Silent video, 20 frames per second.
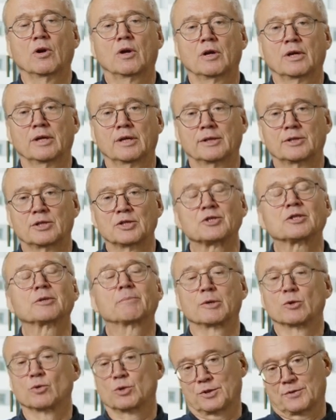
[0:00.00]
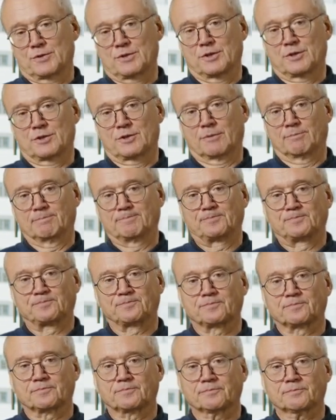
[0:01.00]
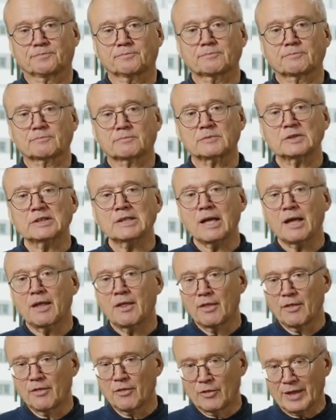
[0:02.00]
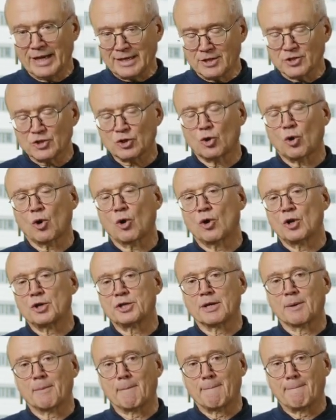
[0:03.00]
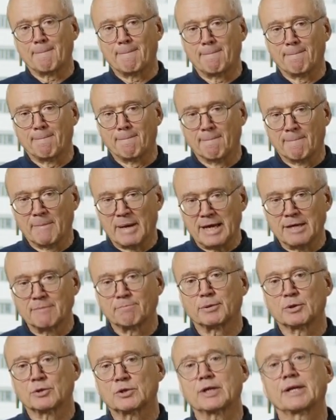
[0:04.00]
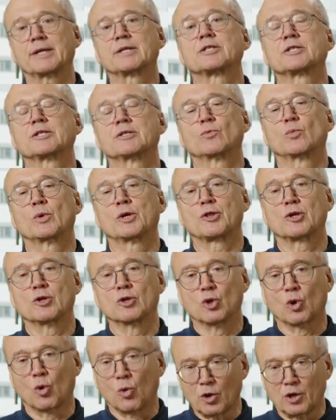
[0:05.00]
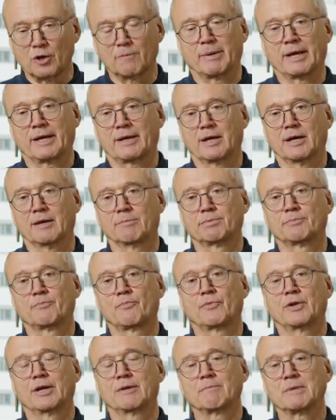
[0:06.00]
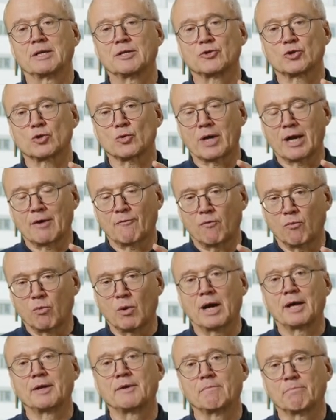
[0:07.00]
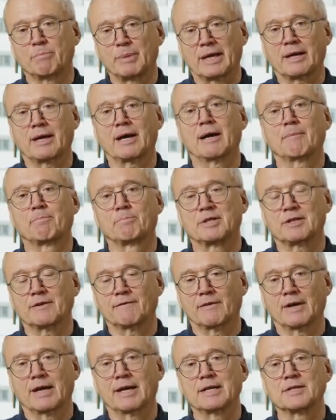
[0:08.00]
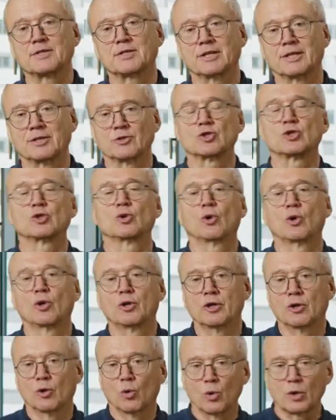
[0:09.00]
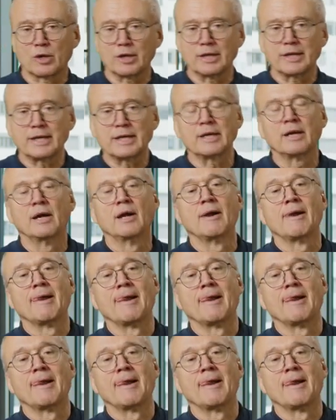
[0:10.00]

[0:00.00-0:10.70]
a distribution system. That is called main protection with local backup. That means you have one backup device installed locally,